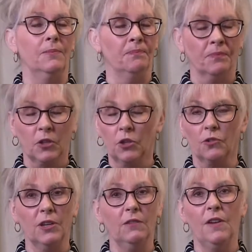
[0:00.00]
and
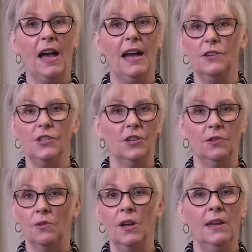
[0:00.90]
grief has
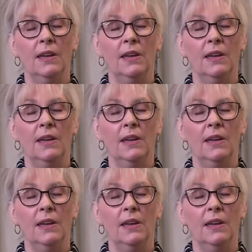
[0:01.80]
you